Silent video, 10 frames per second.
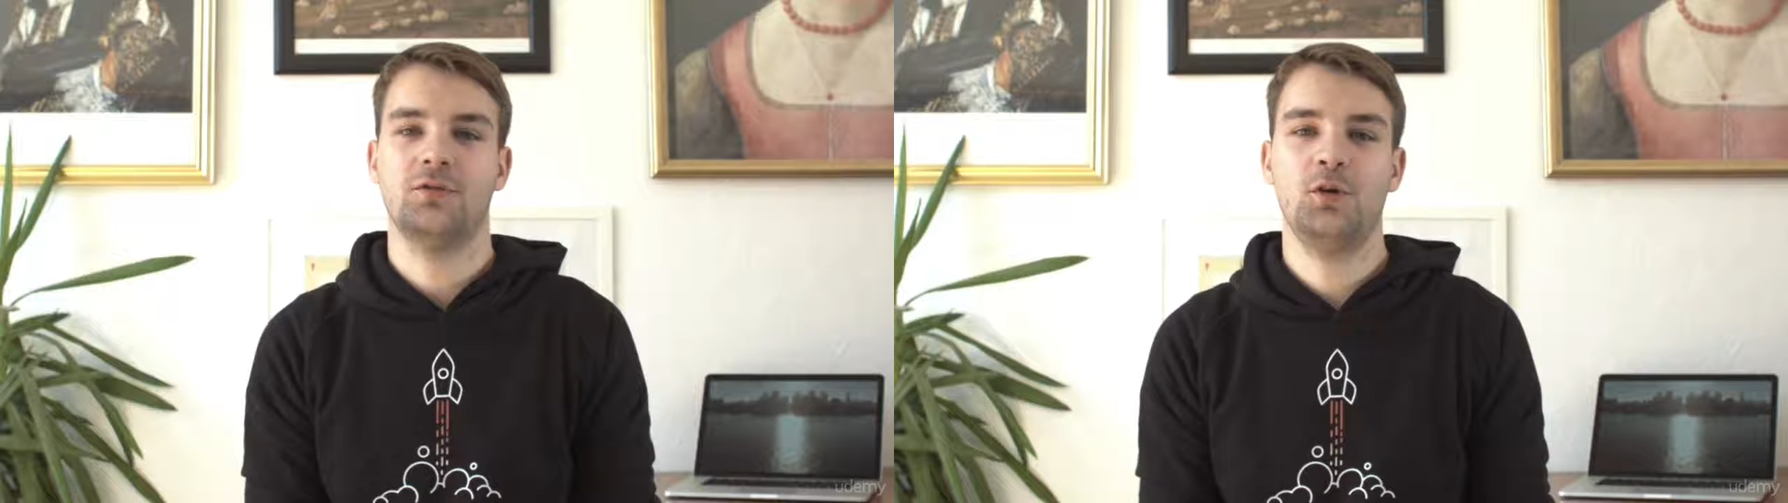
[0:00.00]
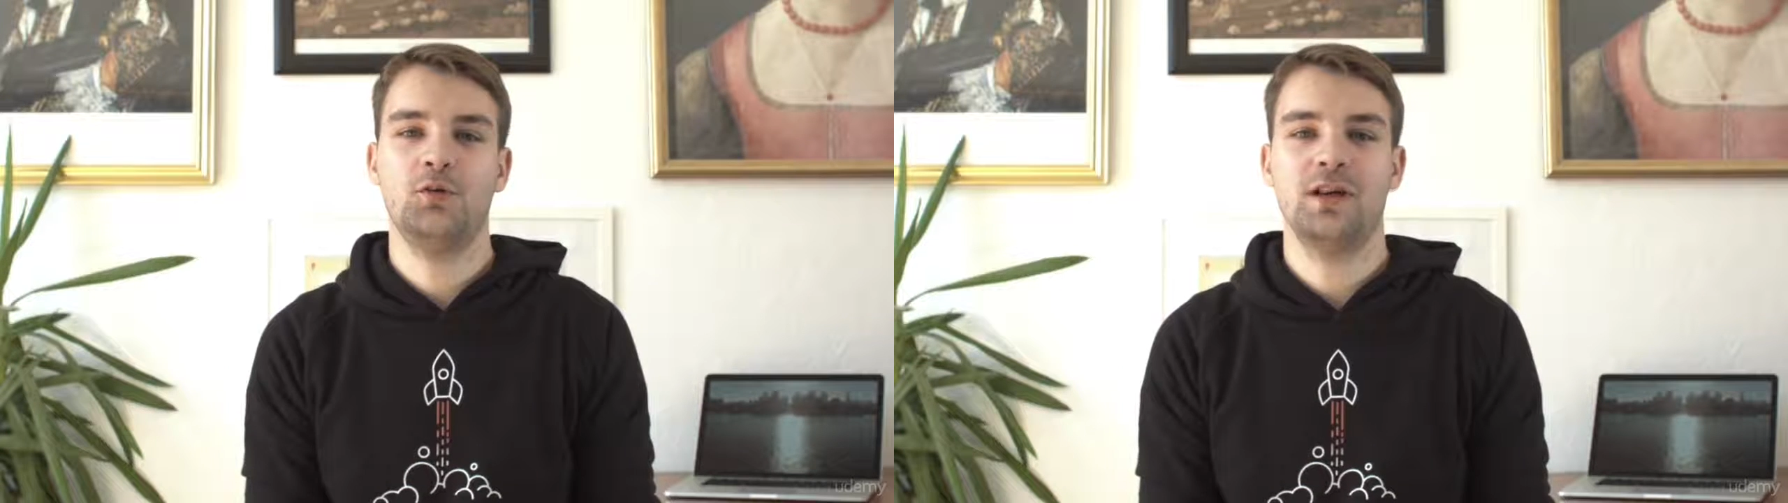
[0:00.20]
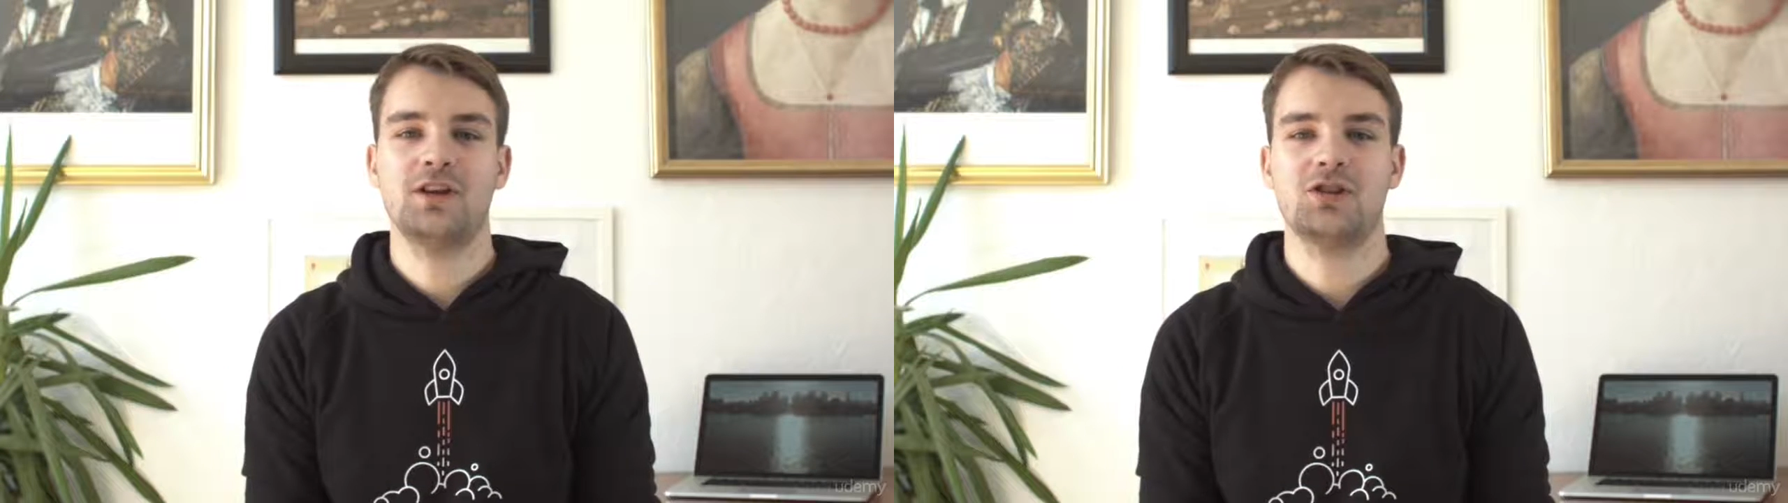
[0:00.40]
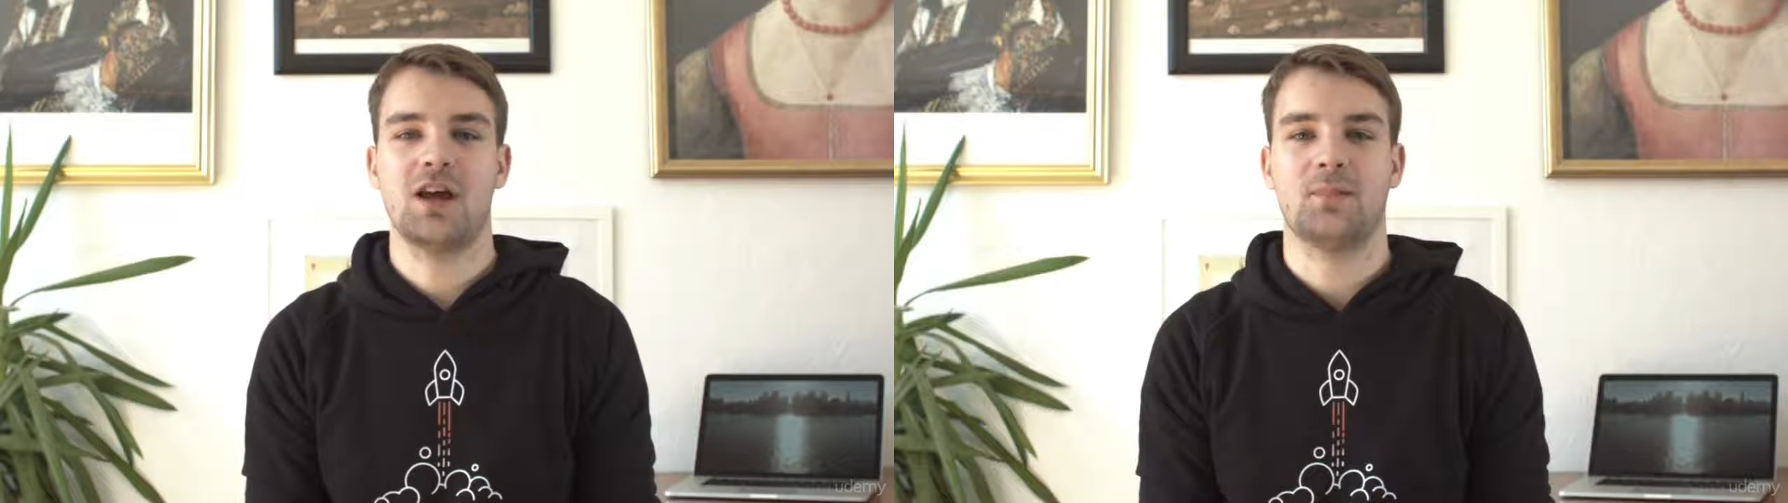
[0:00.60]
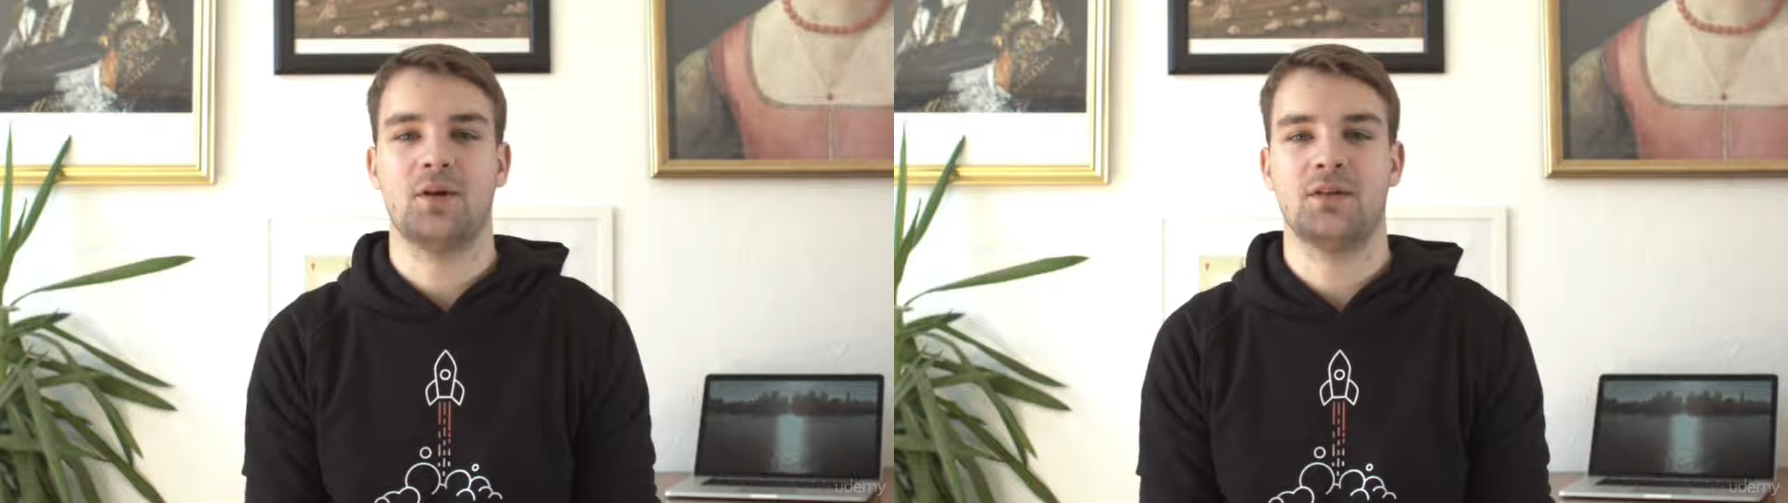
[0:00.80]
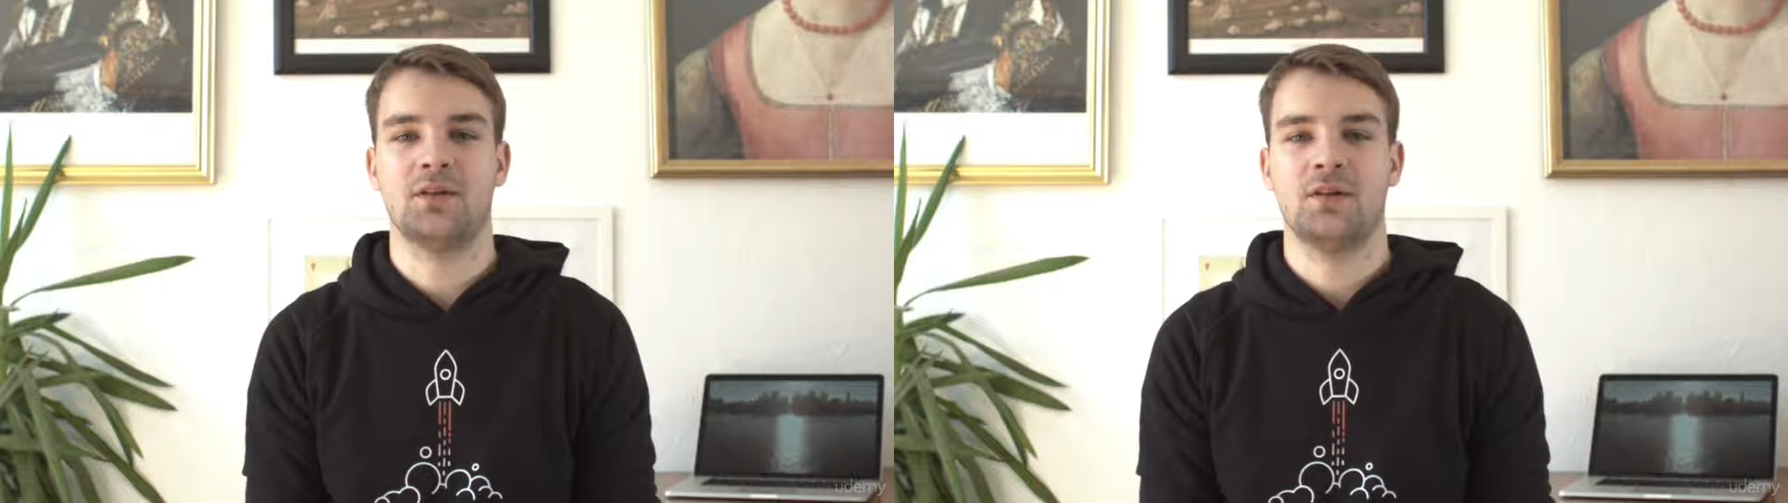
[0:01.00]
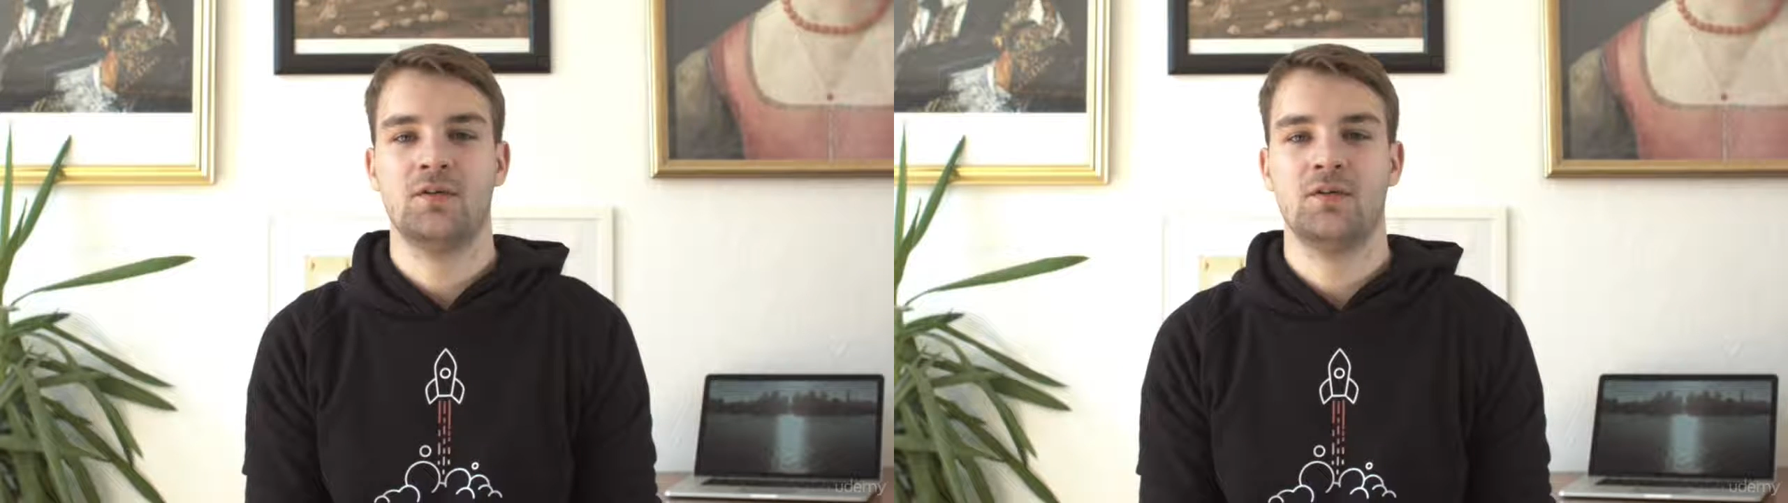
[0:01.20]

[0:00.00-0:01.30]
full-fledged chatbot